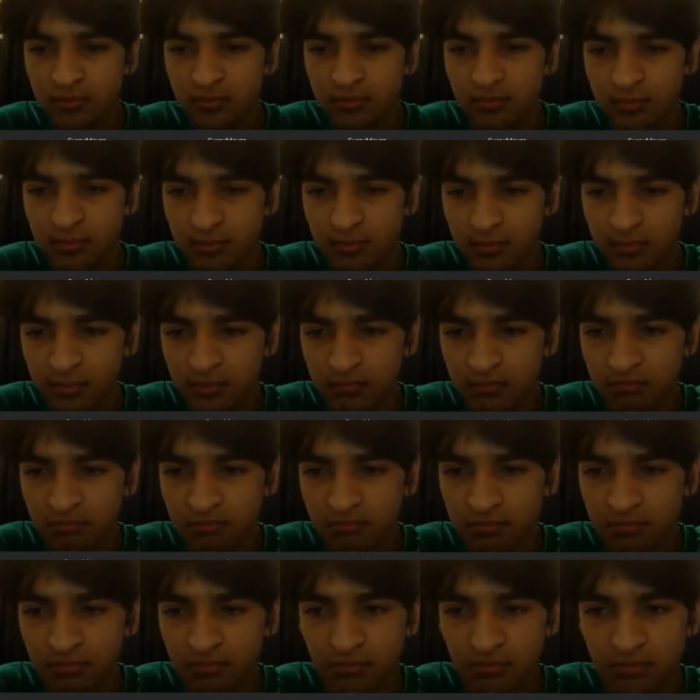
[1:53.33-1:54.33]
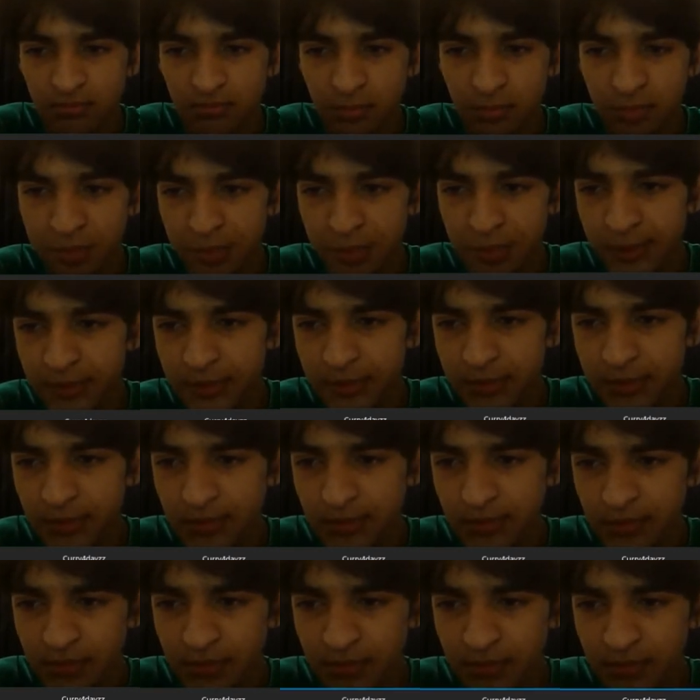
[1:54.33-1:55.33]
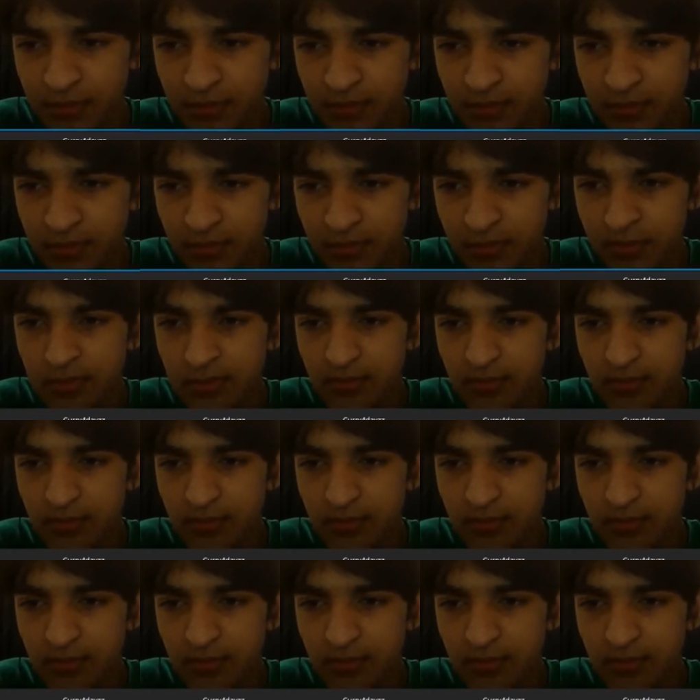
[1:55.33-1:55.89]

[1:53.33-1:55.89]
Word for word: competitively allowed maps.